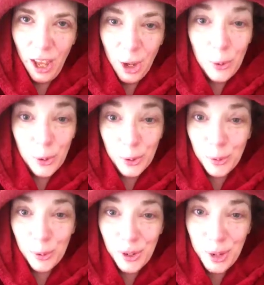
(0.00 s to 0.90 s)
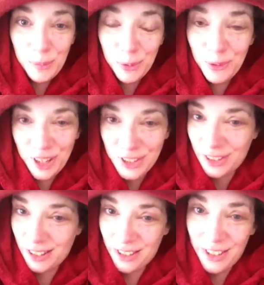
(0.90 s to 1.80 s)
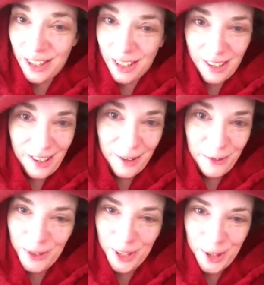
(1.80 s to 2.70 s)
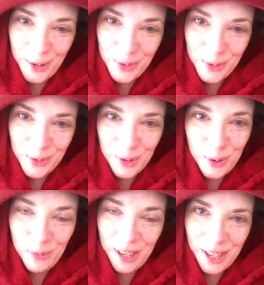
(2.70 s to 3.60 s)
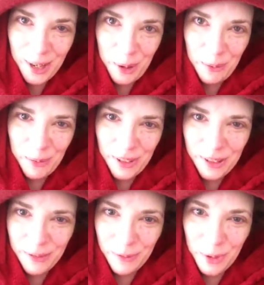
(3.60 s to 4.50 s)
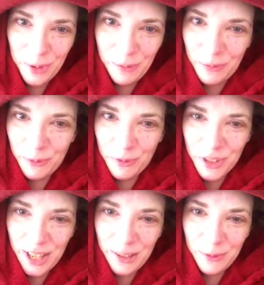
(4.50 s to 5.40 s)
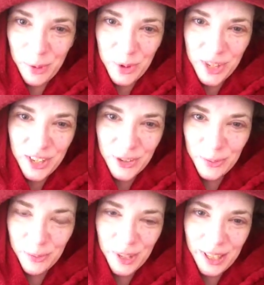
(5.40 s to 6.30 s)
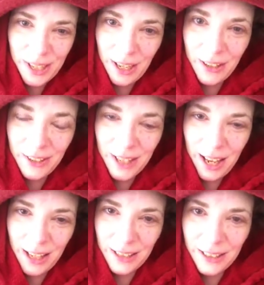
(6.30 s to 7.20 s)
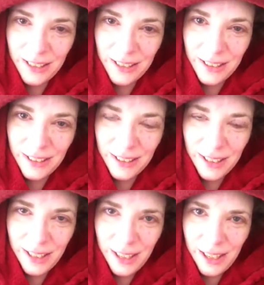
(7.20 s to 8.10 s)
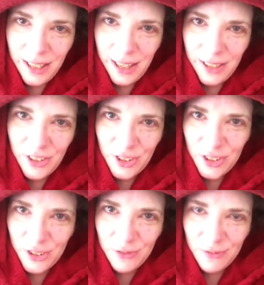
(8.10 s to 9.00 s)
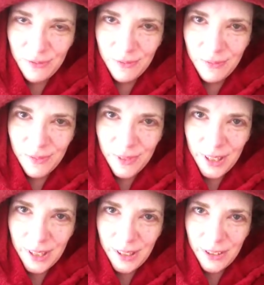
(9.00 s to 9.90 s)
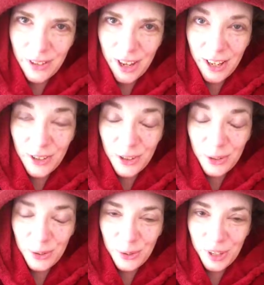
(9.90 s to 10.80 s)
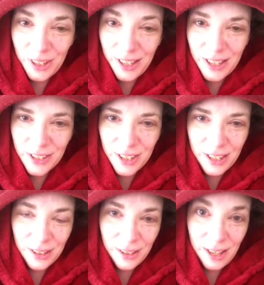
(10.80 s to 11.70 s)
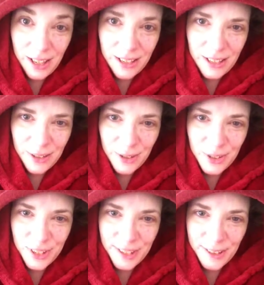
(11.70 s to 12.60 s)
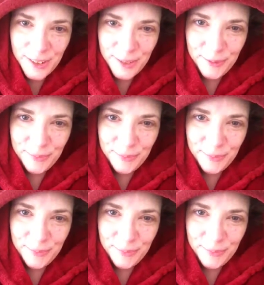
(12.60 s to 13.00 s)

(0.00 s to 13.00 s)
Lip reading: quote-unquote imperfection and sitting on videos with no makeup and slight rosacea breakout and just talking to you in a less than ideal state.